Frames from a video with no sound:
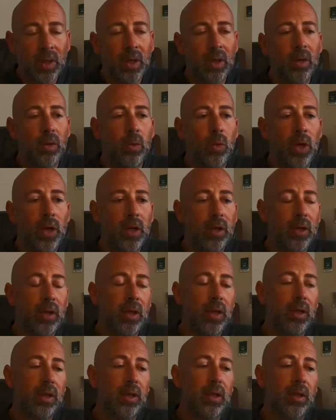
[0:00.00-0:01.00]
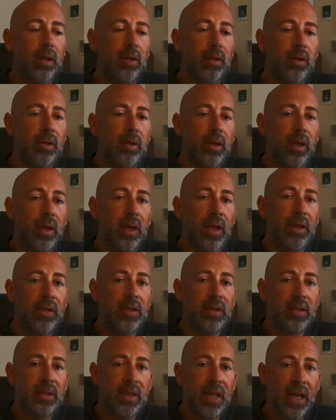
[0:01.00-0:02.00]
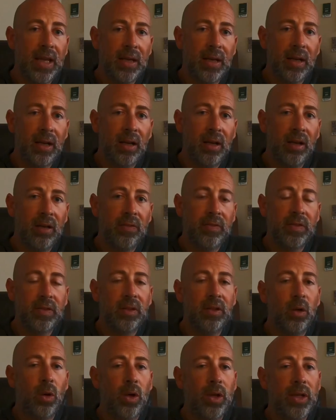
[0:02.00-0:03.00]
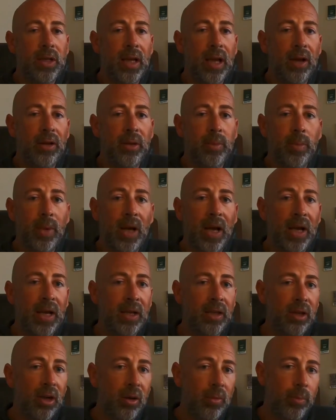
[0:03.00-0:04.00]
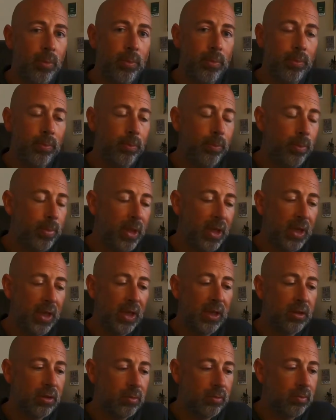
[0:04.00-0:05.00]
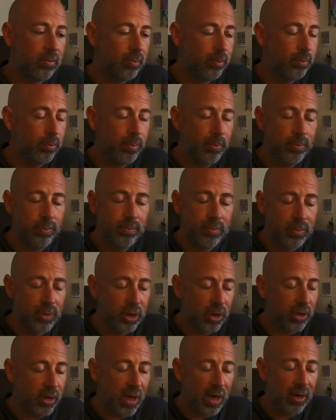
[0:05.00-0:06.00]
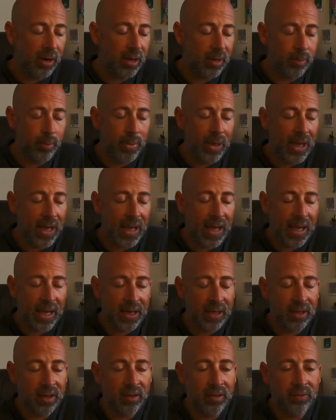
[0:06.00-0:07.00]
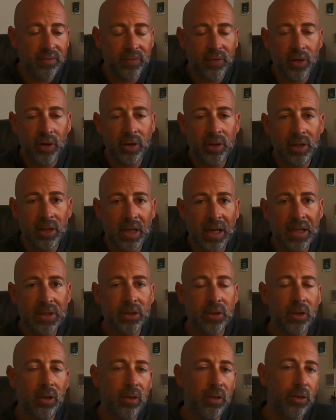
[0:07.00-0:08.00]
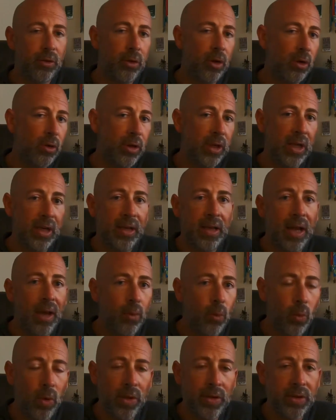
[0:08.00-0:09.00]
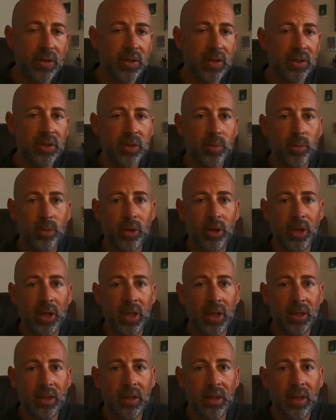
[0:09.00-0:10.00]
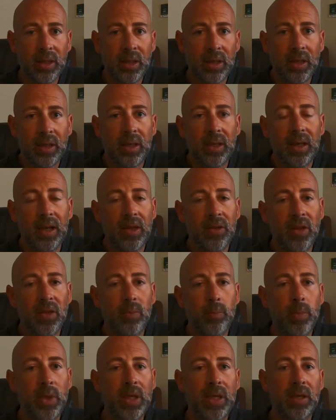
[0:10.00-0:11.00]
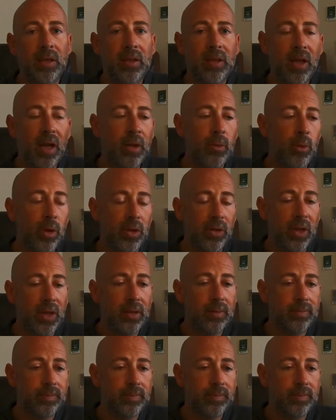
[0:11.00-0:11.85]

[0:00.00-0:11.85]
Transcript: Well, instead of going down and buying your big generic bag of fertilizer and throwing it down once this spring and then being done with it,